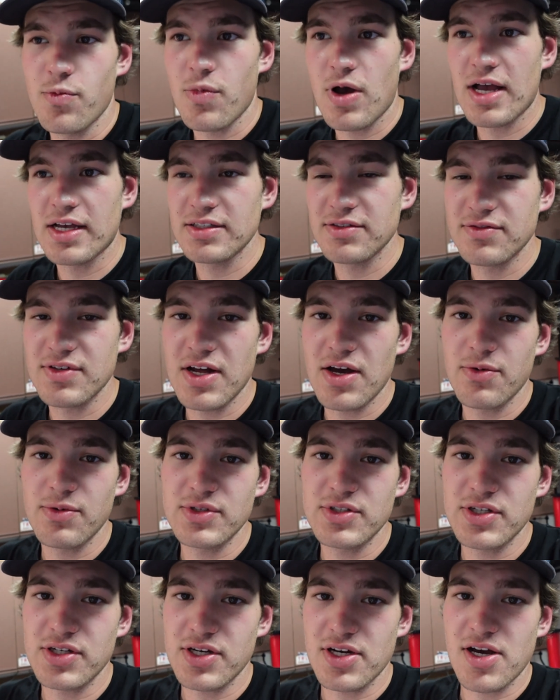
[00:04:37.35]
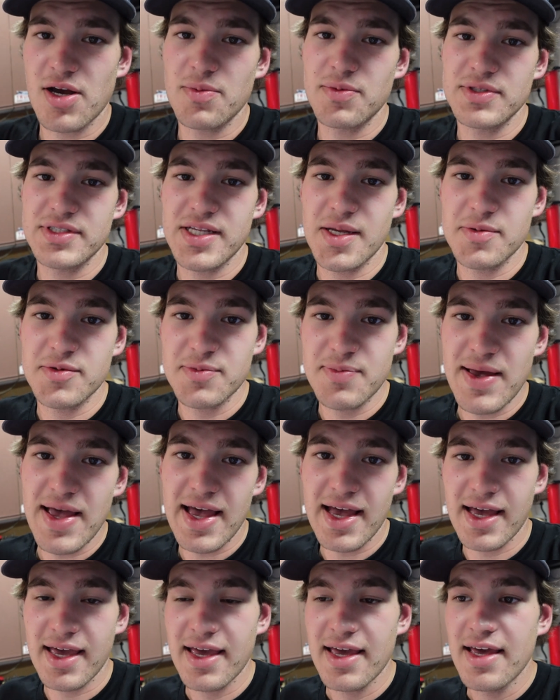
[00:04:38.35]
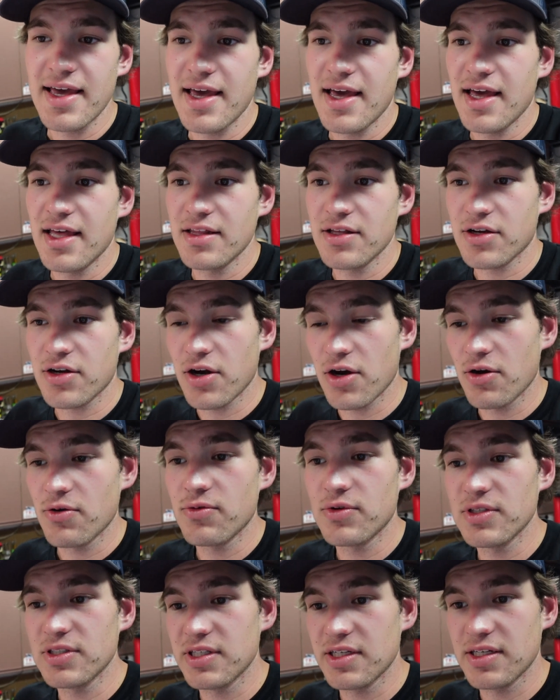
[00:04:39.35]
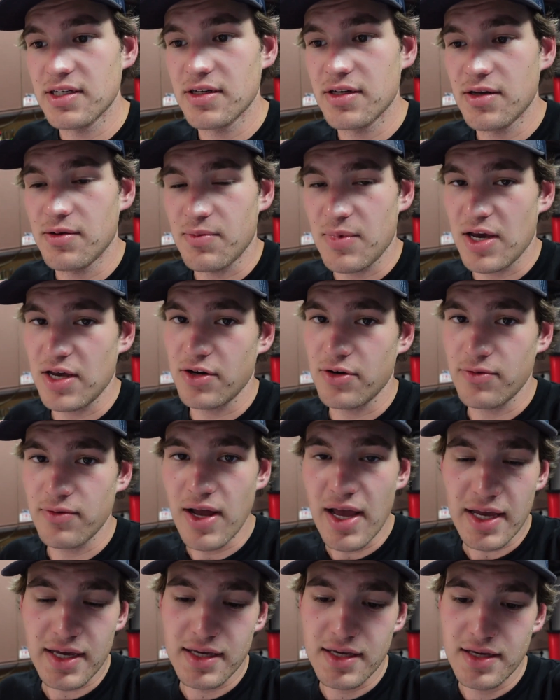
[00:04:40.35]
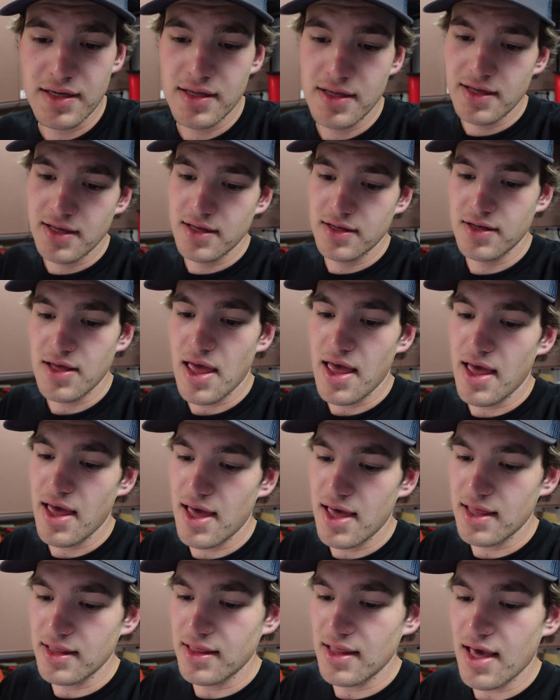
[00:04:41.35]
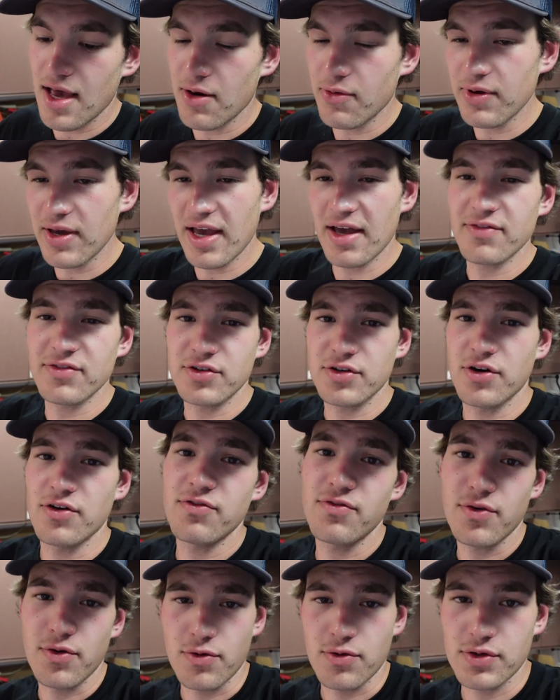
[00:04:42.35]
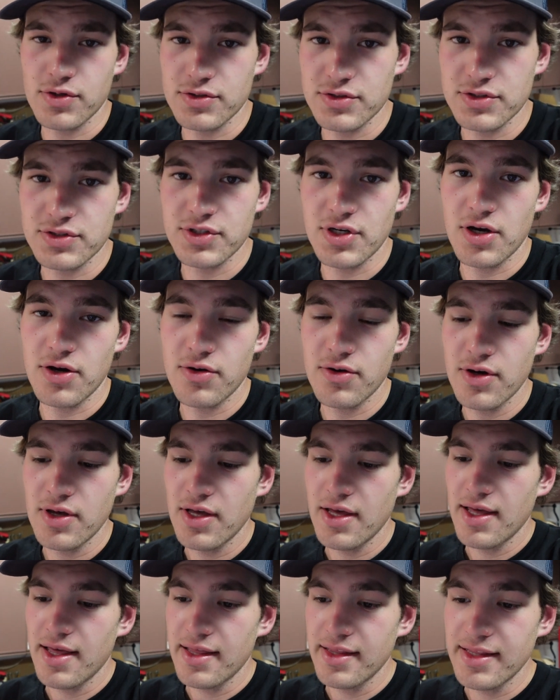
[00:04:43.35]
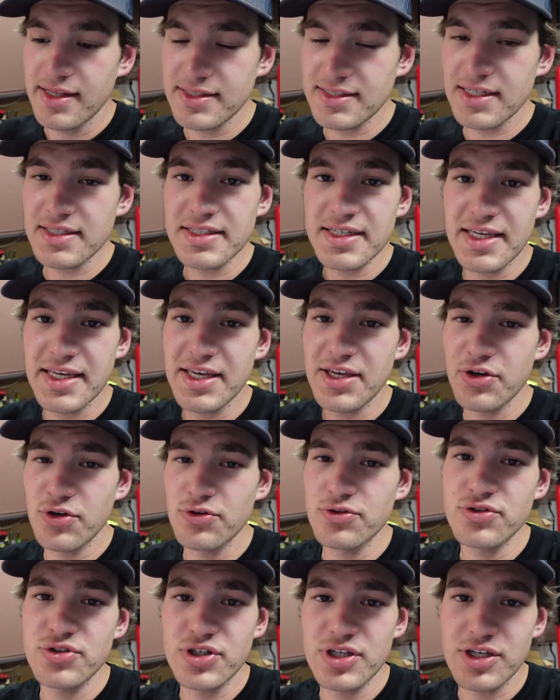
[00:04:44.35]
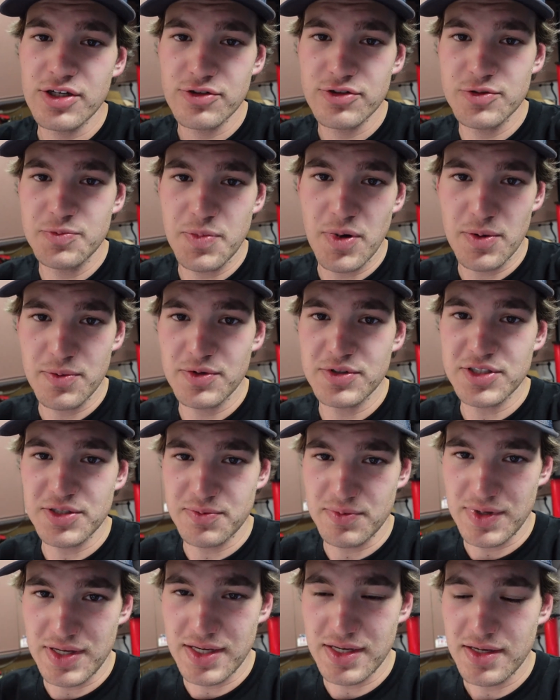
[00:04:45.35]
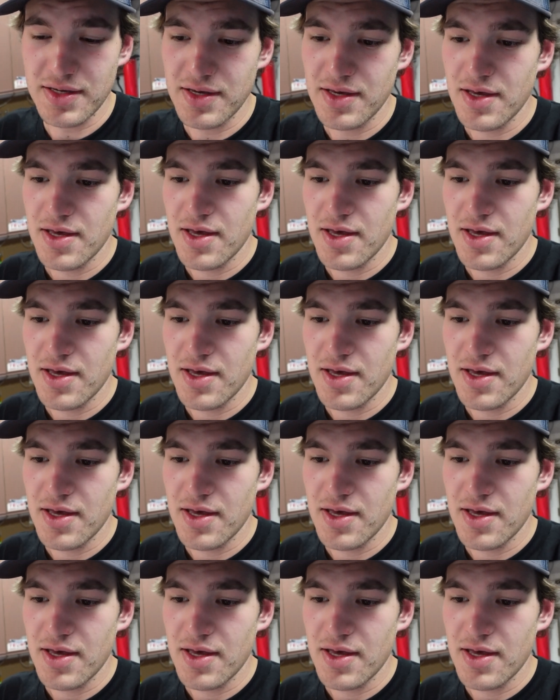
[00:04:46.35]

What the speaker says: as of now, we took a couple steps back and the car was in a minor wreck, and now we have to go forward. So this is a huge bummer to me